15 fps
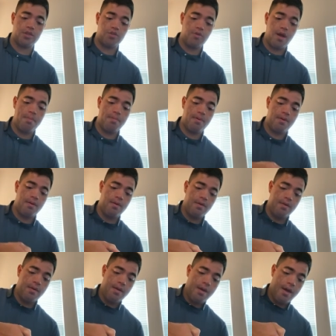strap
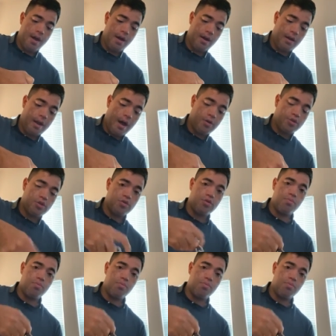and it allows you